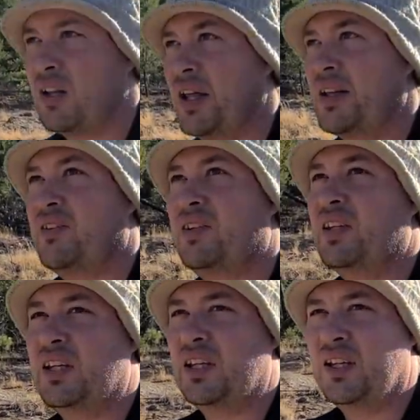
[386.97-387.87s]
let's
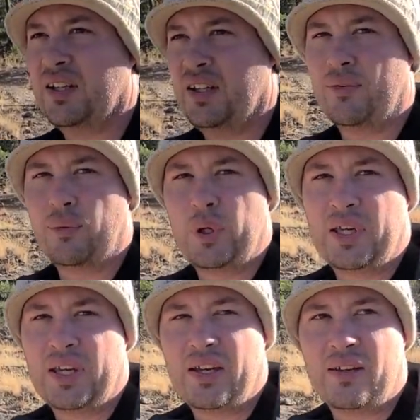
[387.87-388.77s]
see if we
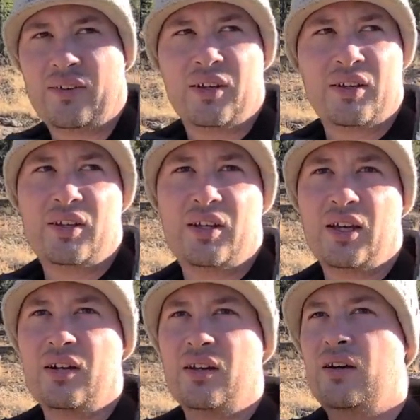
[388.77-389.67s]
can't
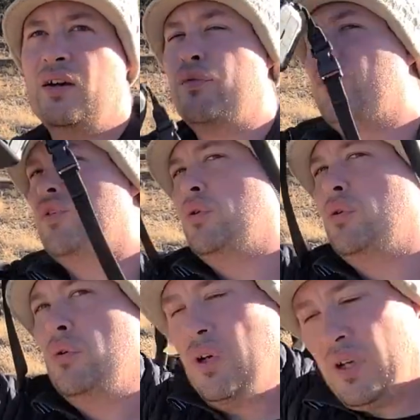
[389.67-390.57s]
get a
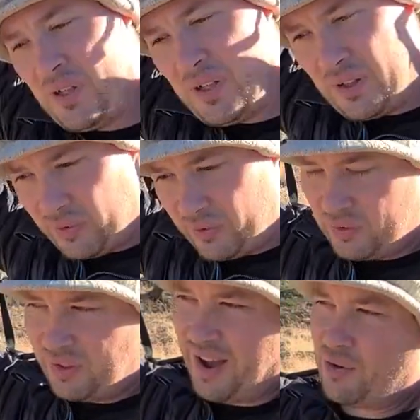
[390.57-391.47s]
few
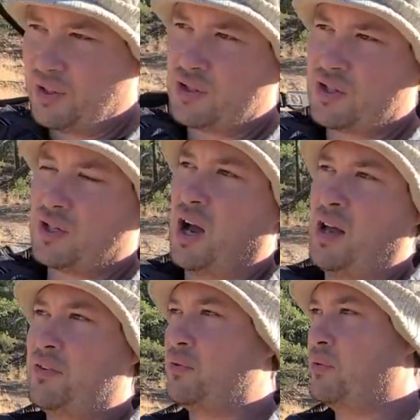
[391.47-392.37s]
scouting
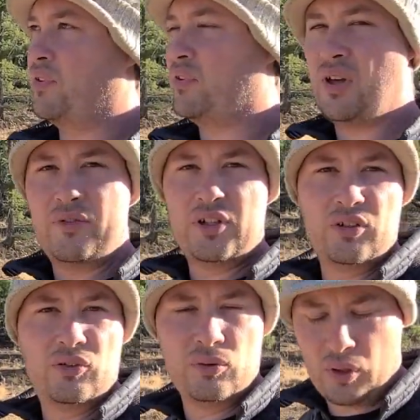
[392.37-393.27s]
shots with the 70 to
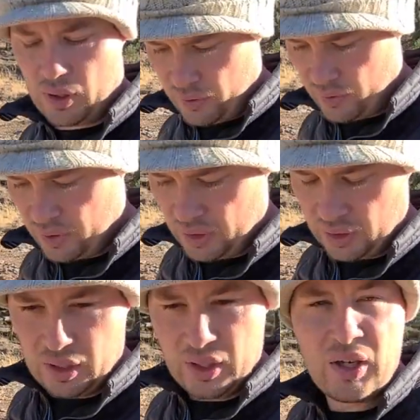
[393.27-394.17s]
200
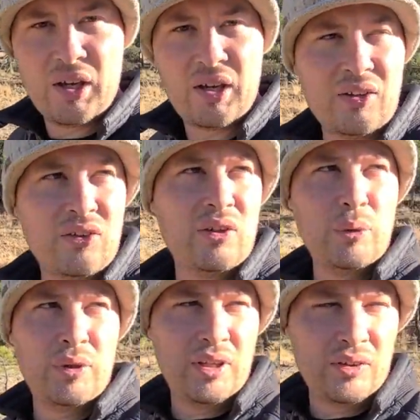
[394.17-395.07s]
and see
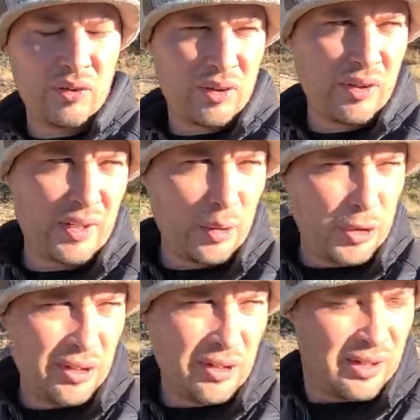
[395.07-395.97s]
what things look like up
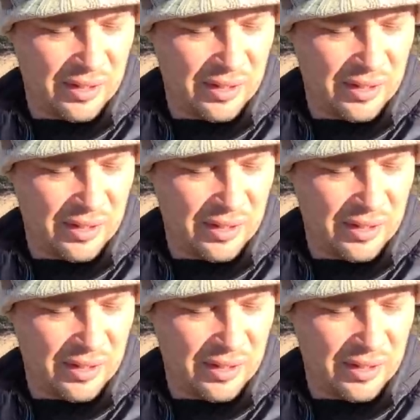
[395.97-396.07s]
here.